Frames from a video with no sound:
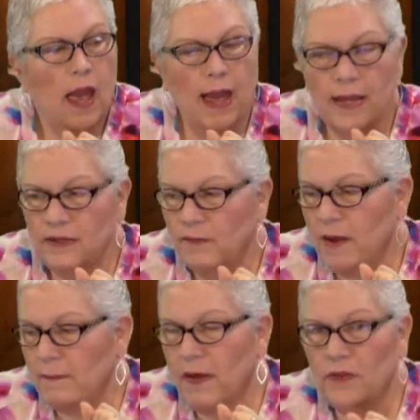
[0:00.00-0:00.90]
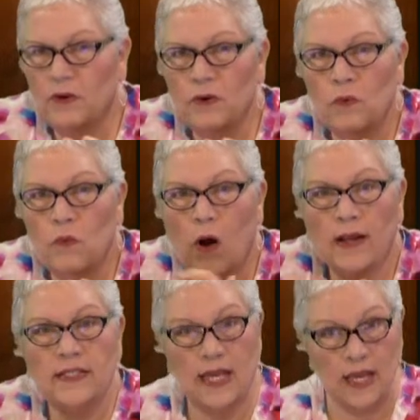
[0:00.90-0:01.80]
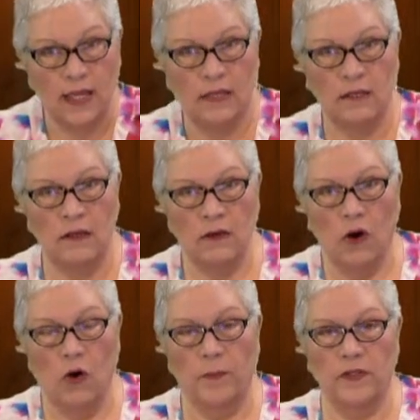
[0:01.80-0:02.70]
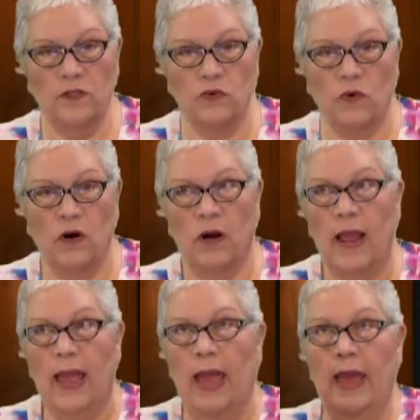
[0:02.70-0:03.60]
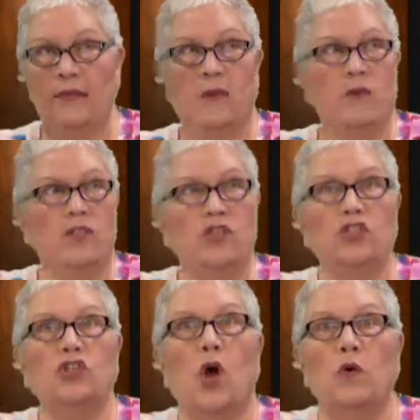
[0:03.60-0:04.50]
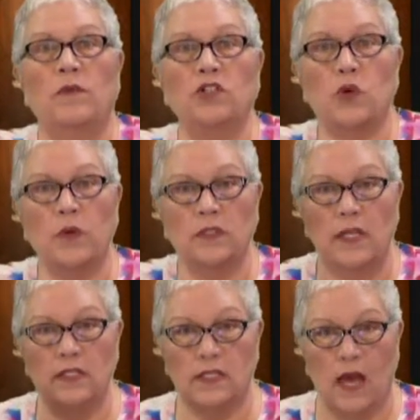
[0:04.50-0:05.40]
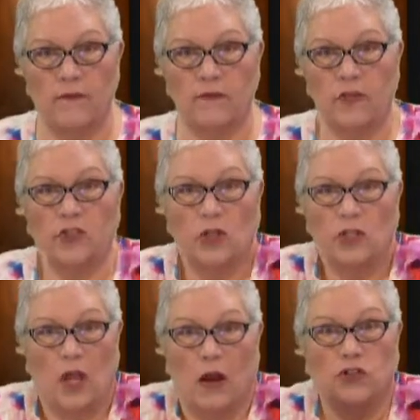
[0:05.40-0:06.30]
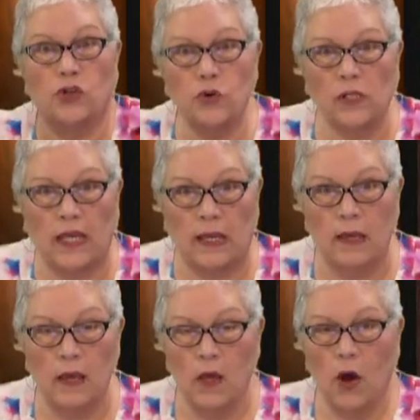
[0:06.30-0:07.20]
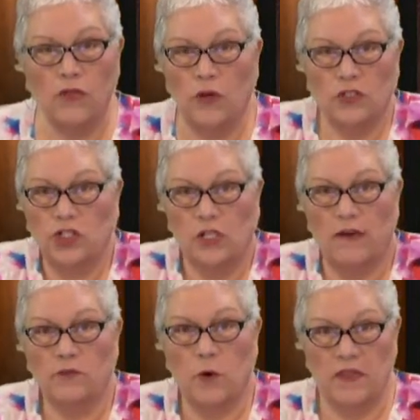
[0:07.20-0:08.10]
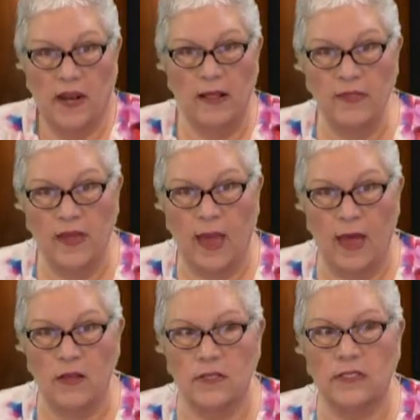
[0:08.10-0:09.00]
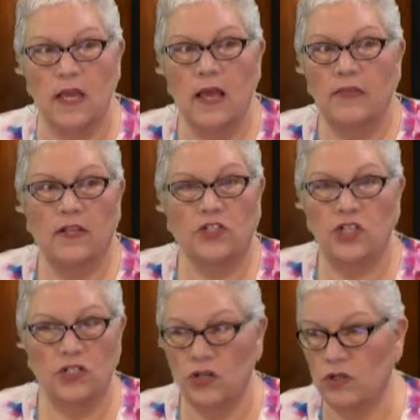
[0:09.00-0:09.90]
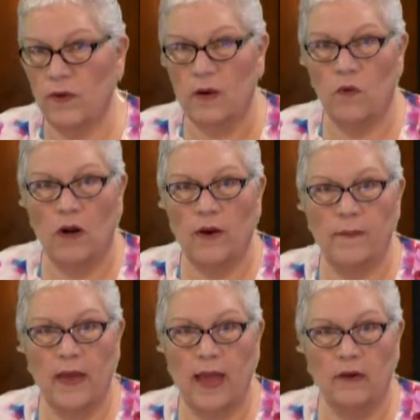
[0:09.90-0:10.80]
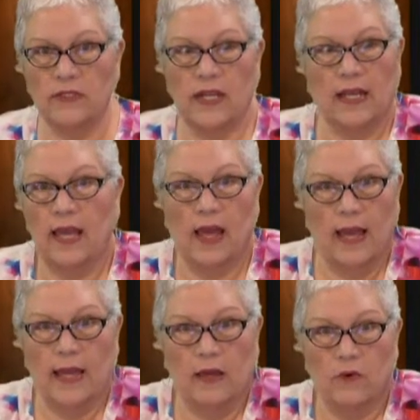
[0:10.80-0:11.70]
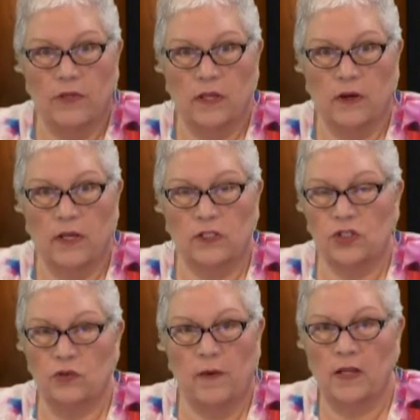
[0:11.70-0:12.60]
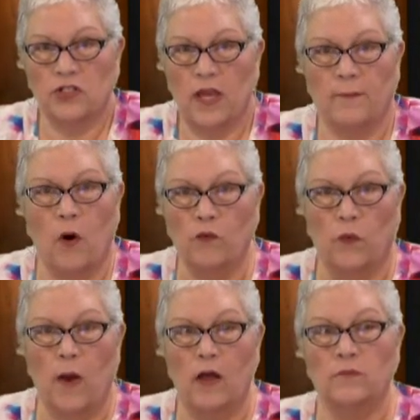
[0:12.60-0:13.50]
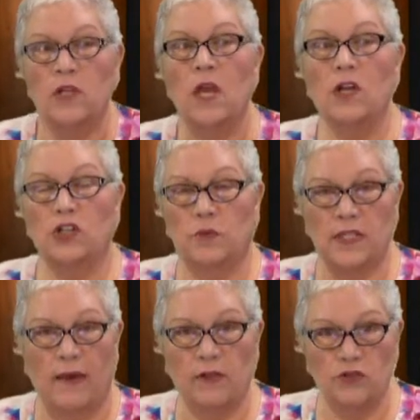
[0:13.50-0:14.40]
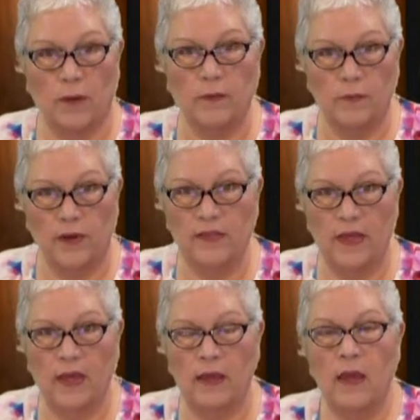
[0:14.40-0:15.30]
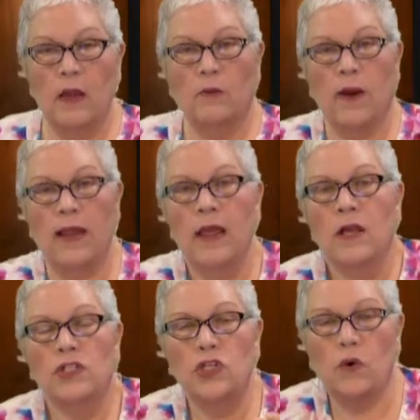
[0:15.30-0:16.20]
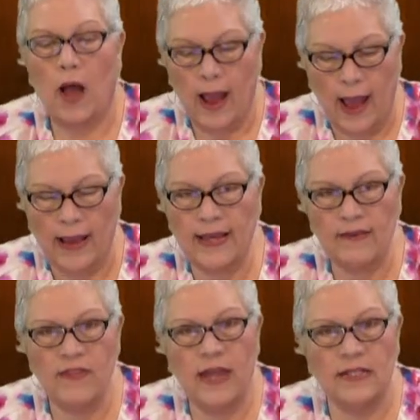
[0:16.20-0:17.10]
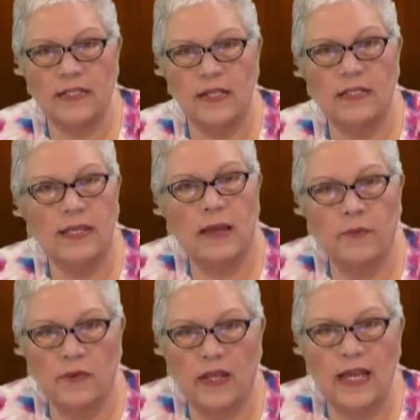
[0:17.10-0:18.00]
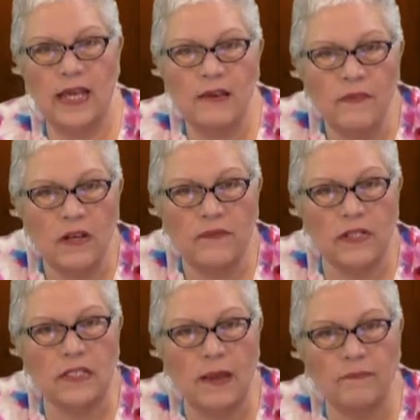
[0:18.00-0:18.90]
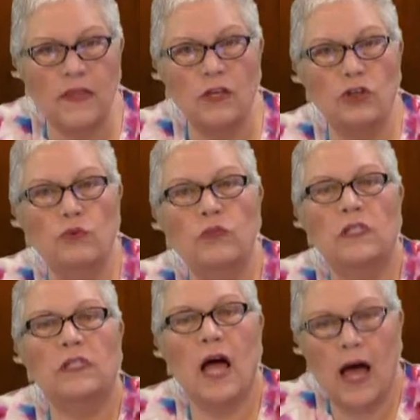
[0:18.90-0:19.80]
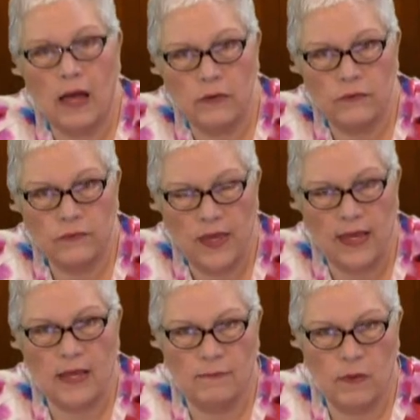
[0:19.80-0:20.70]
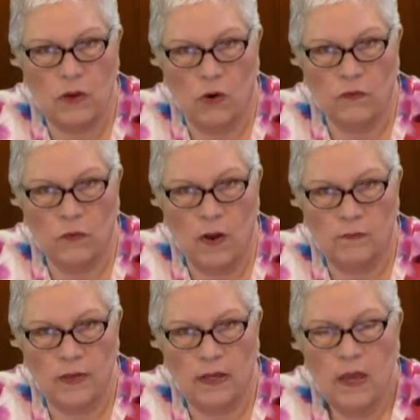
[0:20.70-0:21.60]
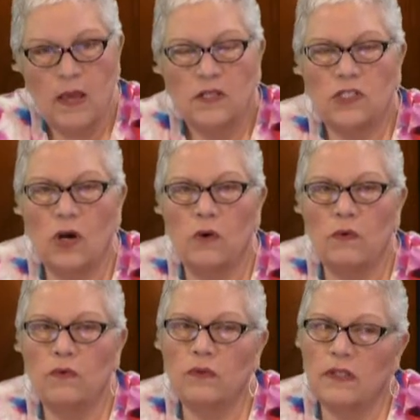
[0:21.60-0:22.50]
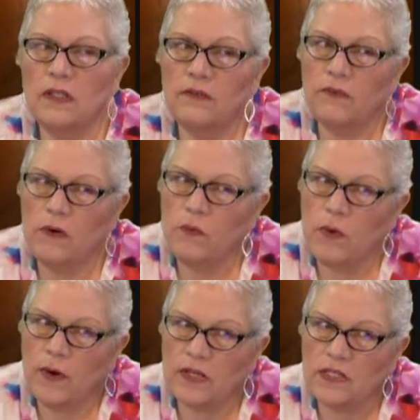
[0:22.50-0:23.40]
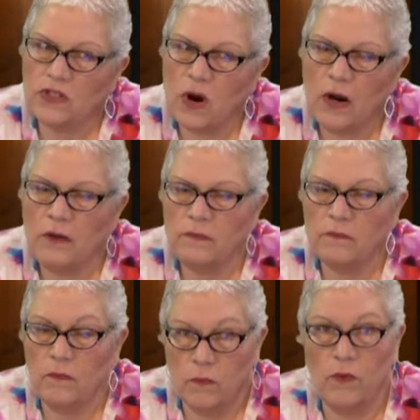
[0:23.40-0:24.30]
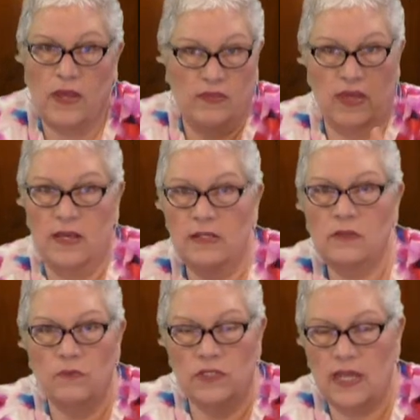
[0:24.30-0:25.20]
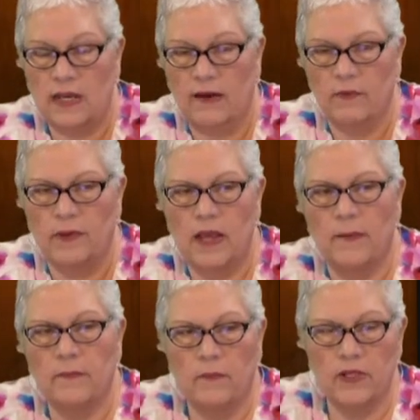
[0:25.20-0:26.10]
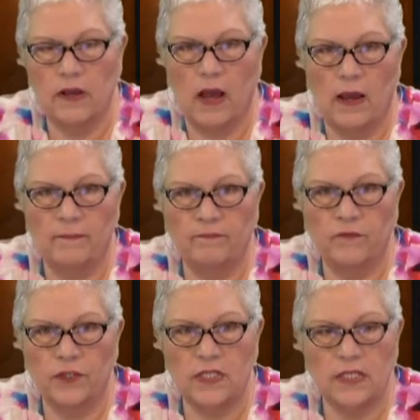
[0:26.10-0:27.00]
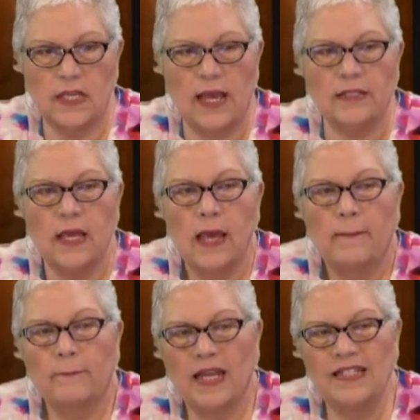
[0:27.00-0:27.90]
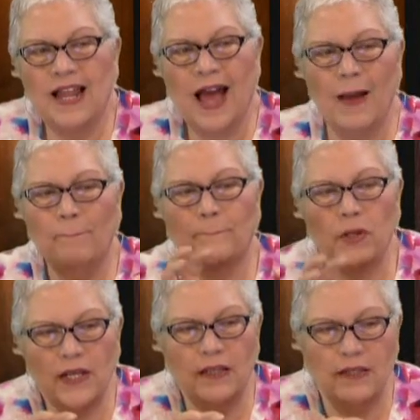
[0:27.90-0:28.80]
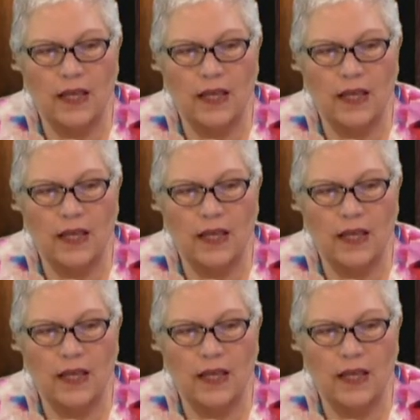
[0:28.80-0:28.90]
And my mother walked in, opened the door, and there was so much quilting stuff that truly she loved more than anything else that she turned around and walked right back out and said, I can't go in there. It's too much. I'm overwhelmed. She was having trouble breathing, right? So I give that as an example that even if it's something you love, it can be overwhelming. So we want to start with this, setting everybody up with, for success by not putting